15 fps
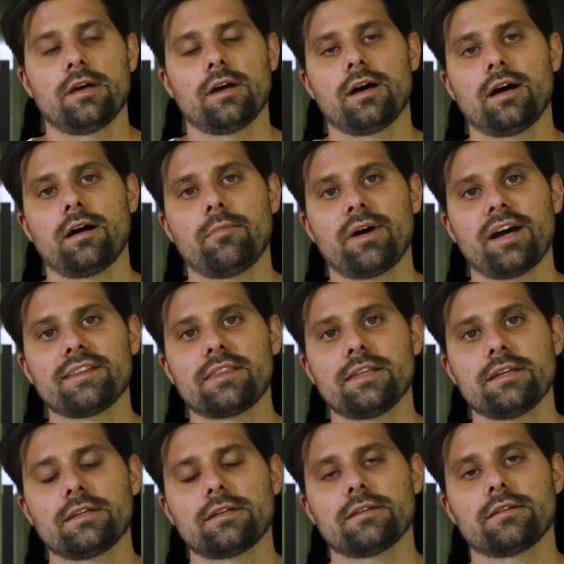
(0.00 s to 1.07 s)
Um, I
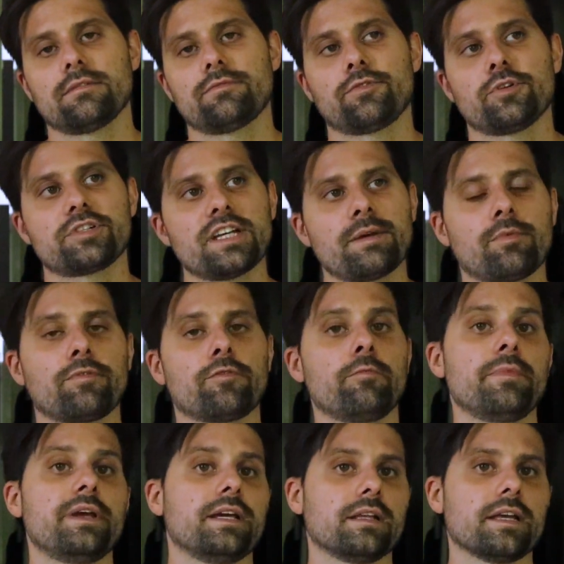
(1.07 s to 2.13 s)
think, for example, for
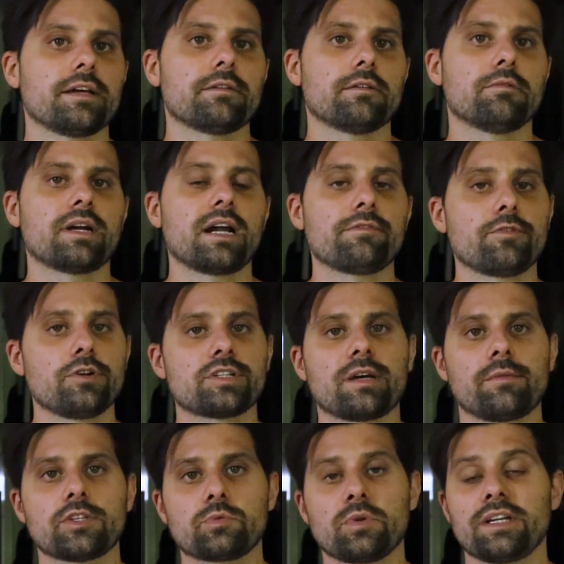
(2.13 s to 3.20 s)
me, like when I first
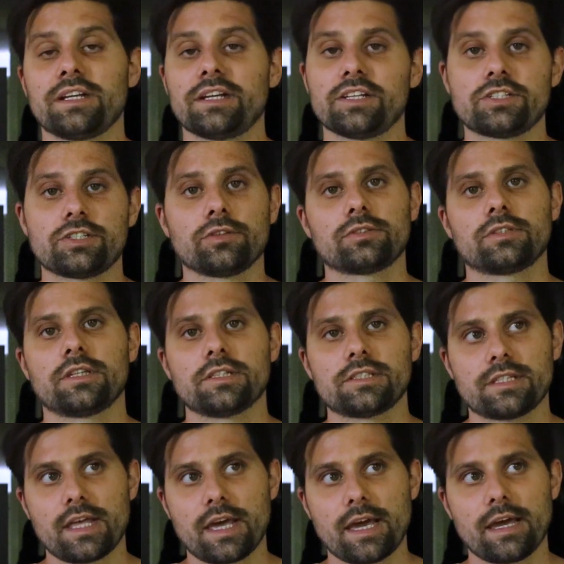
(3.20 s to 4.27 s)
come to Sweden and still to
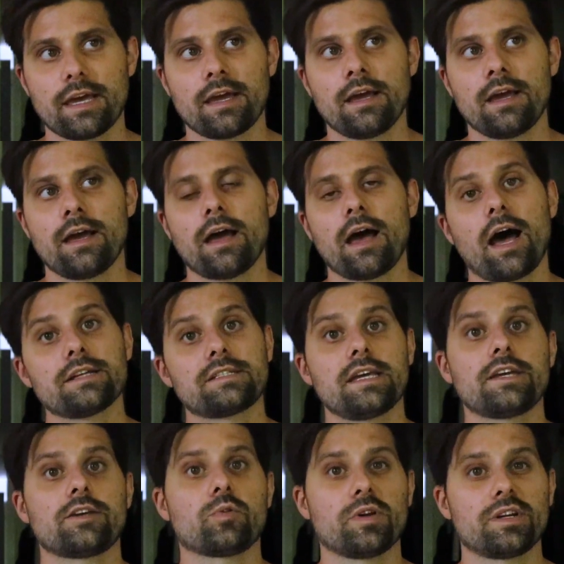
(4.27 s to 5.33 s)
this day, I
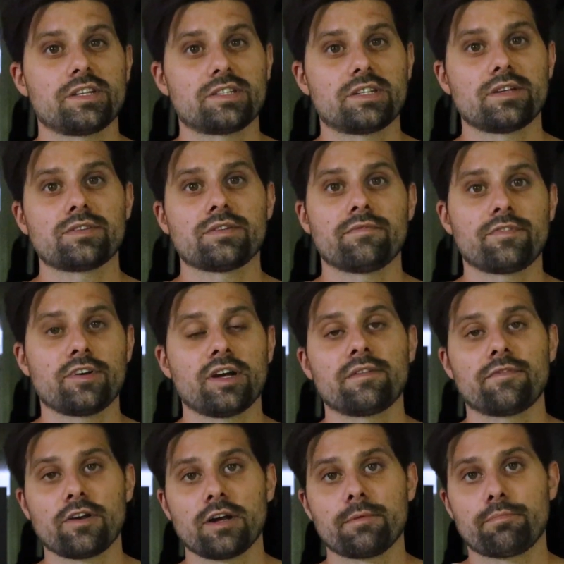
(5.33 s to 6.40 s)
take criticism very,
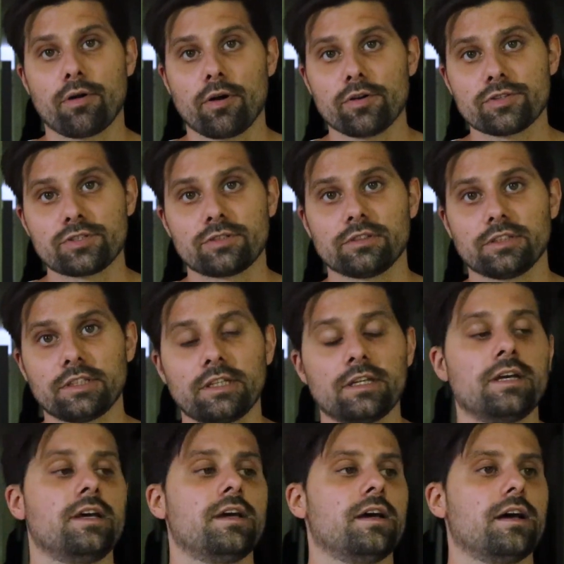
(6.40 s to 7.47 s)
very
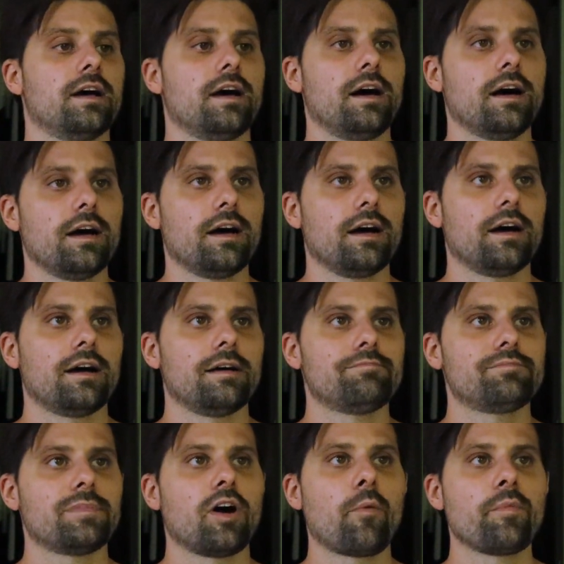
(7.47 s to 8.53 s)
personally, uh,
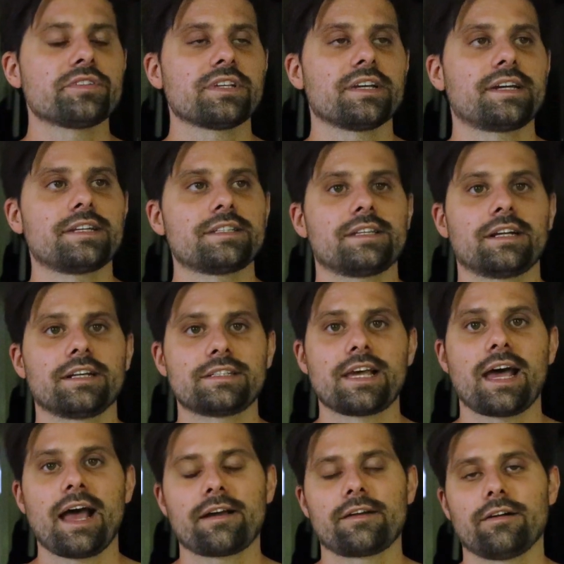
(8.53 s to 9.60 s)
almost like it's an
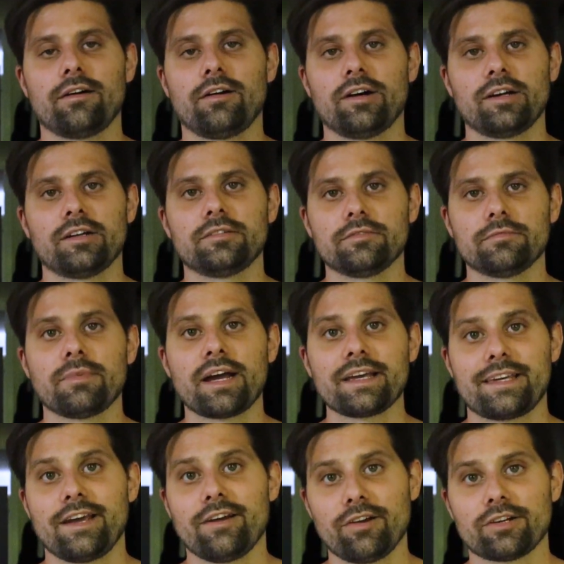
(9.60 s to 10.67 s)
attack on my
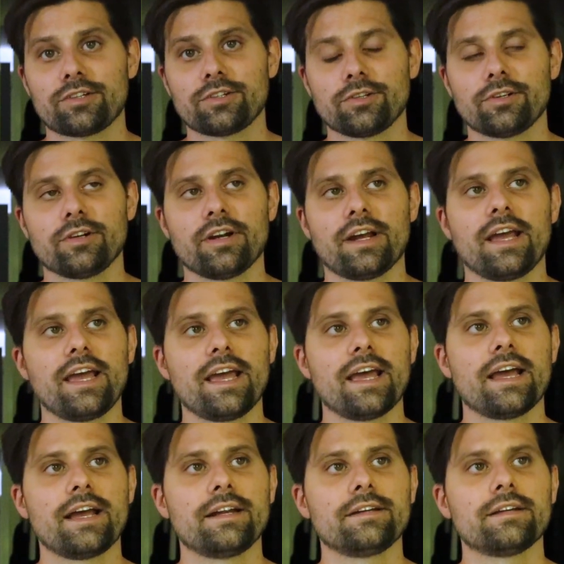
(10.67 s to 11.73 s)
character.
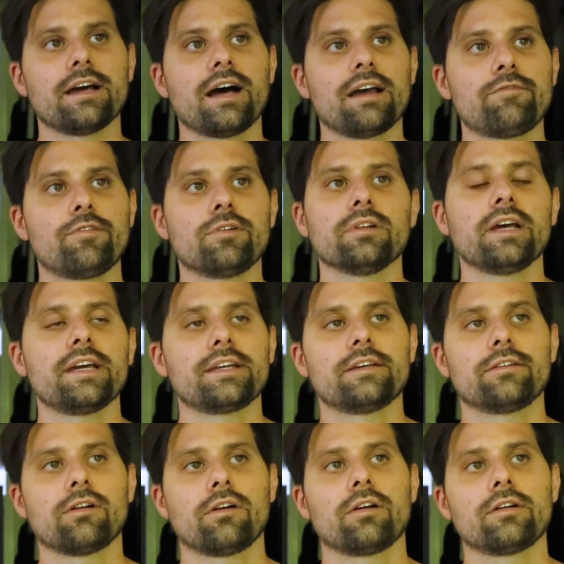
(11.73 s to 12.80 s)
And I feel like
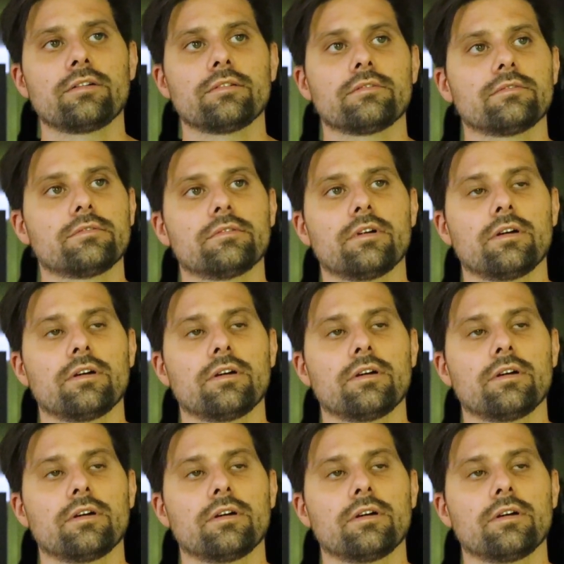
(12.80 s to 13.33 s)
in our